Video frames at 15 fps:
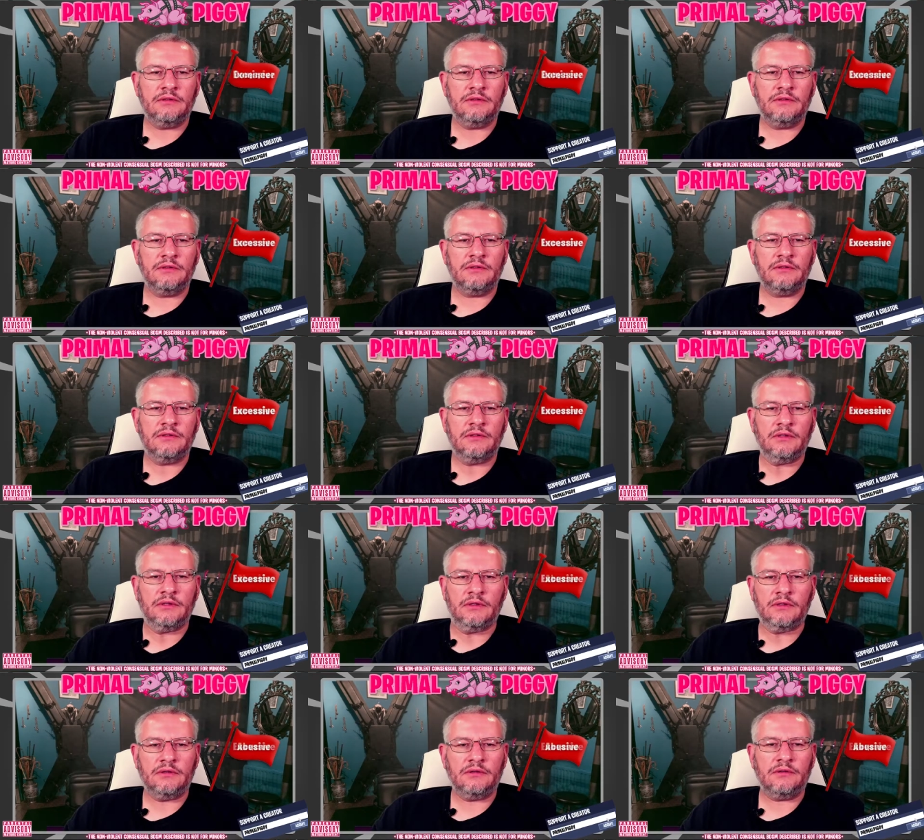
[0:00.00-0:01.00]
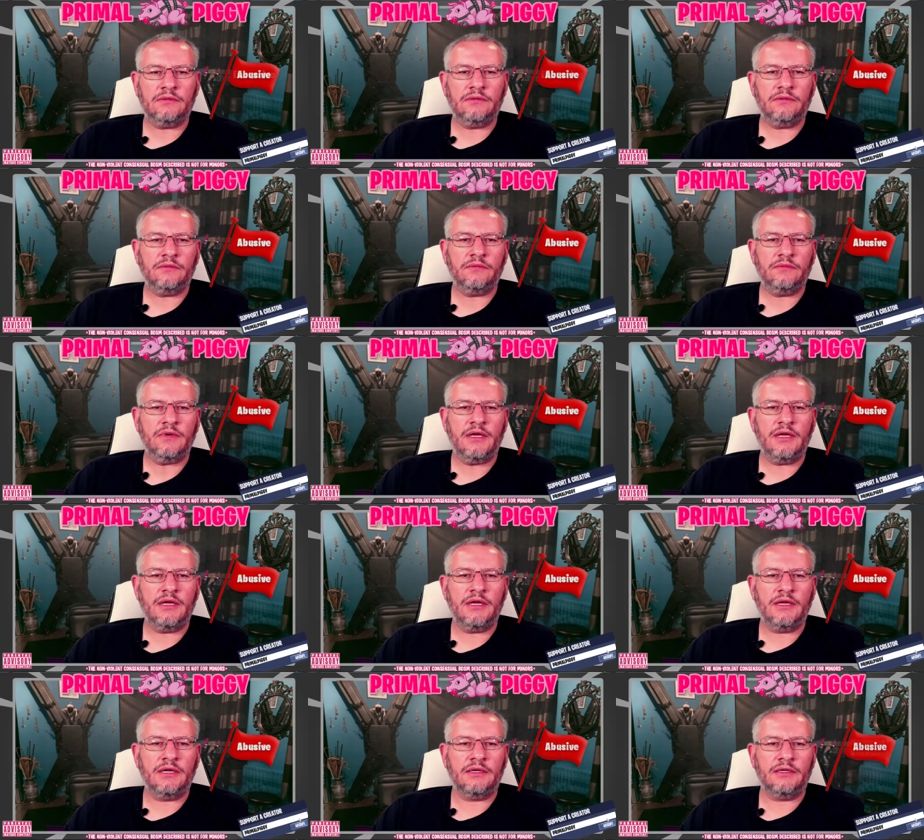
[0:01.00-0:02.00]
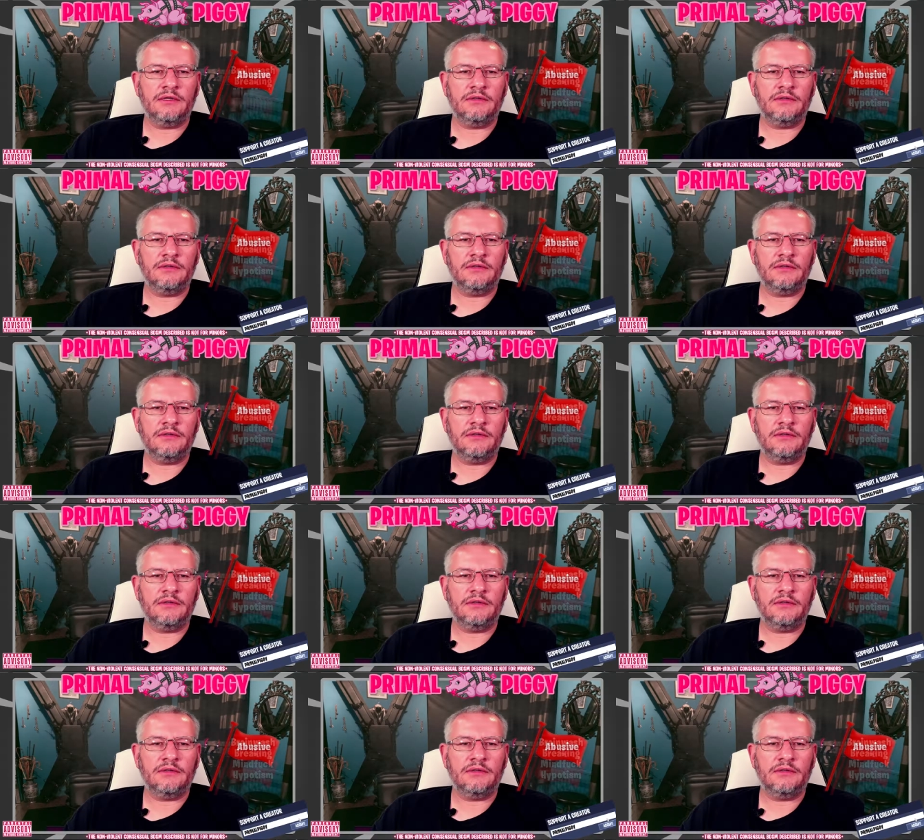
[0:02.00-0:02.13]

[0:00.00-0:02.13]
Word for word: Uh, all right.